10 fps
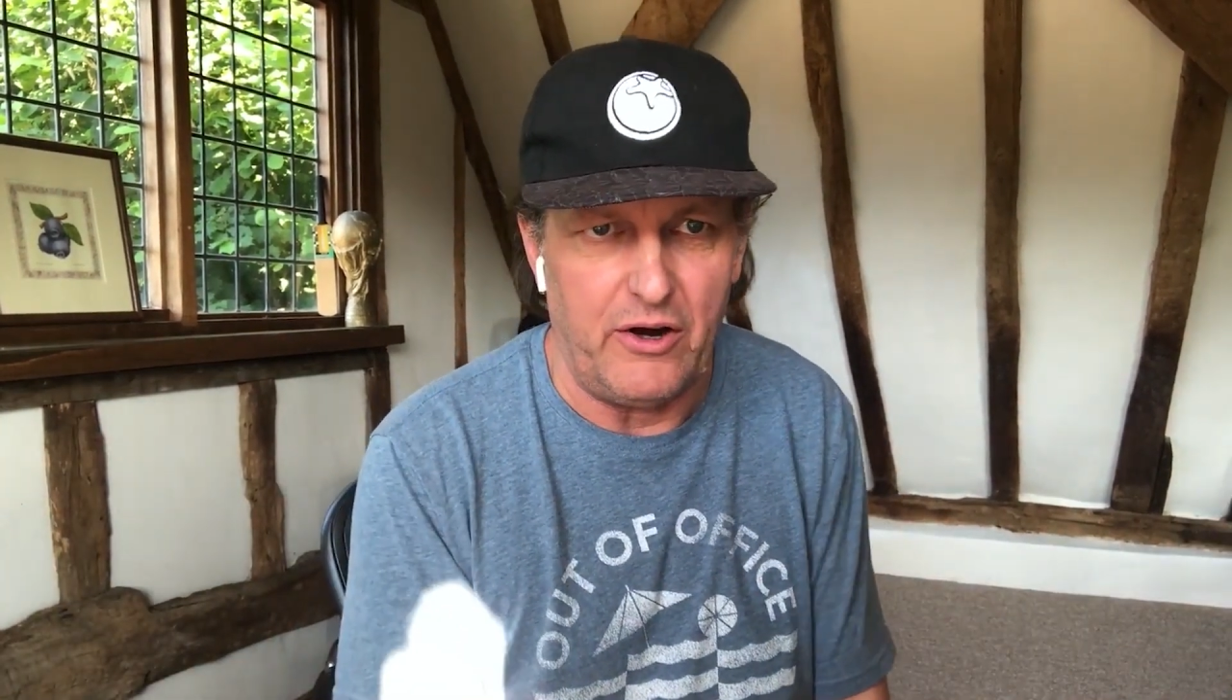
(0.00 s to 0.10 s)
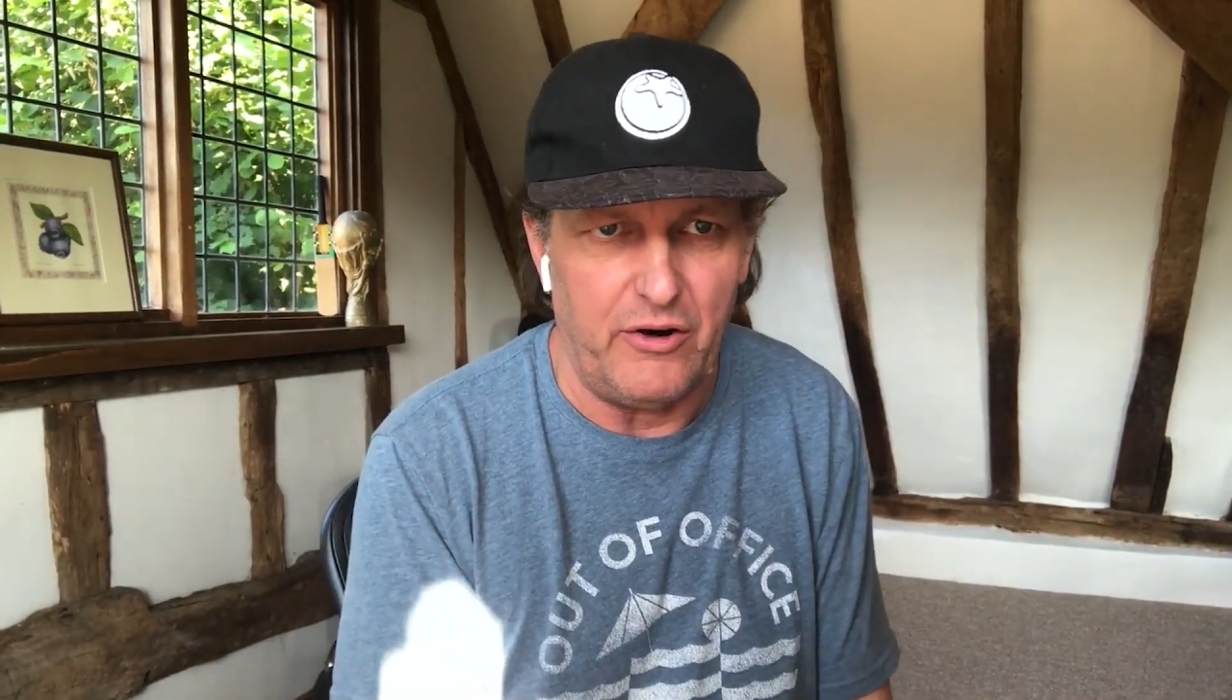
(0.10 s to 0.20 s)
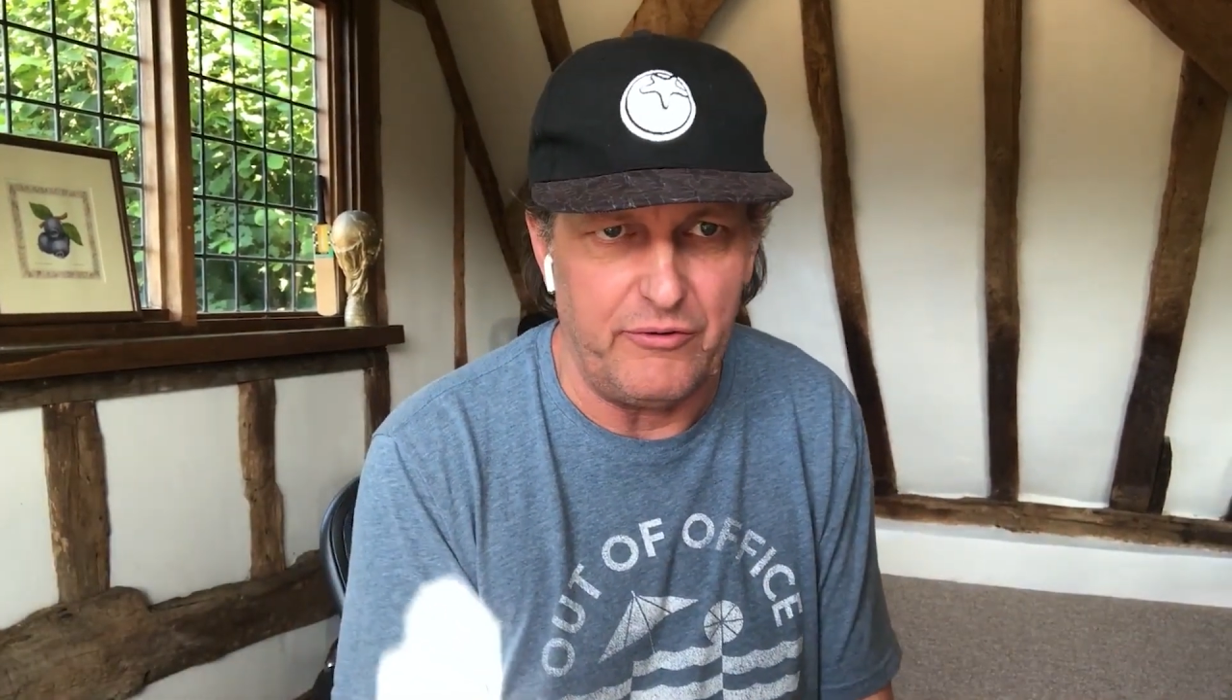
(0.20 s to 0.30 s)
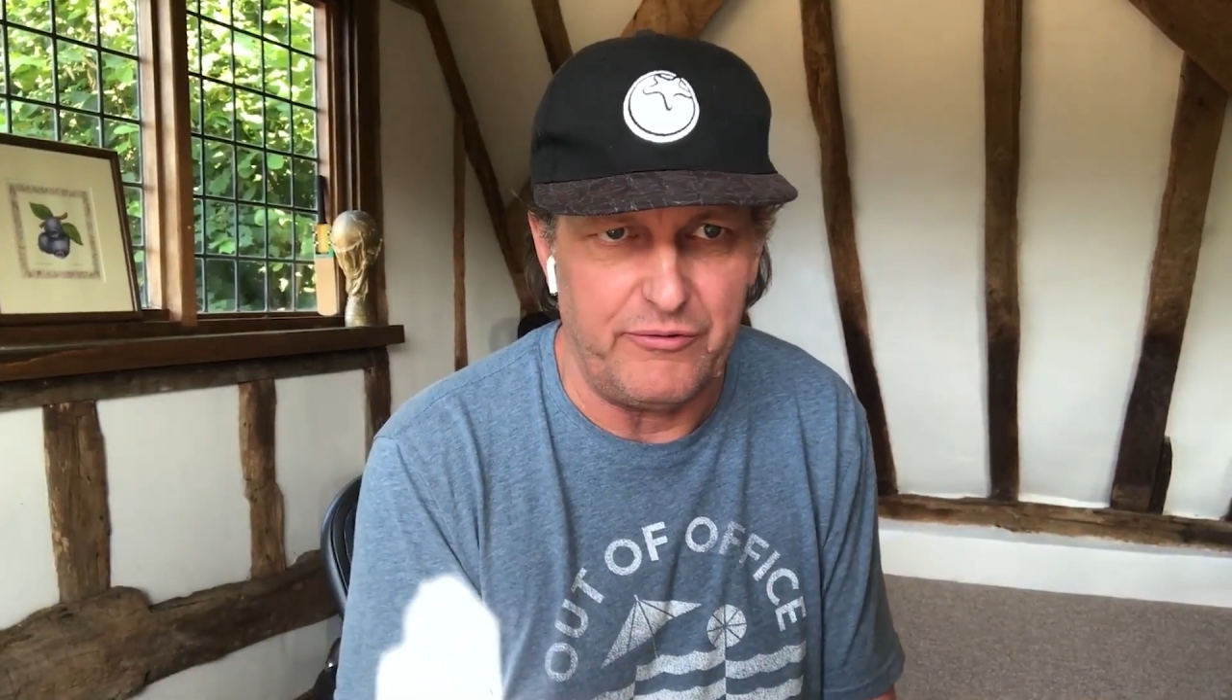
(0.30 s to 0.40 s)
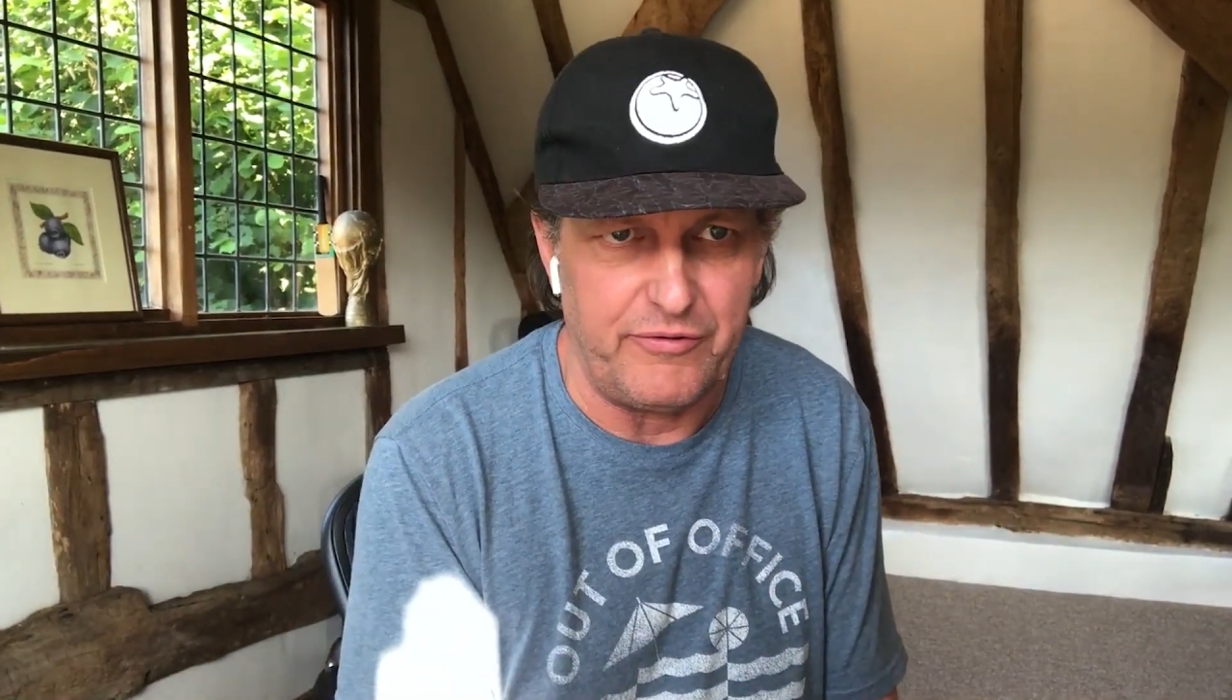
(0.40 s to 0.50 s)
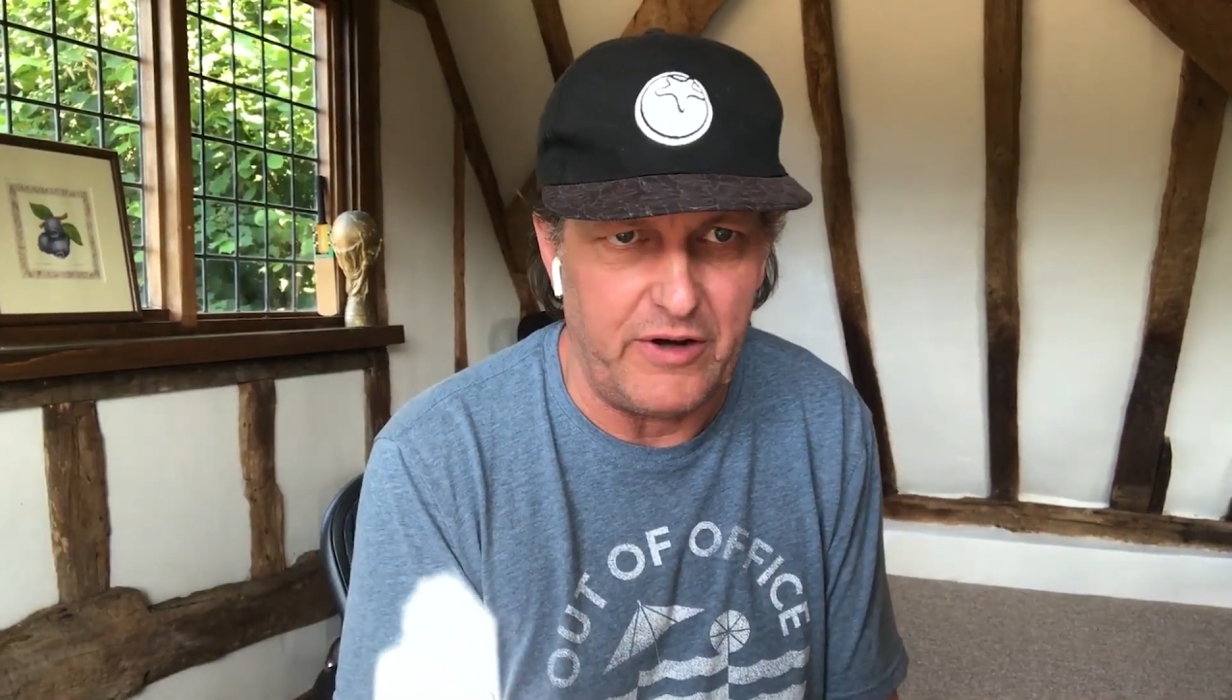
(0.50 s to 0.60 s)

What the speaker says: of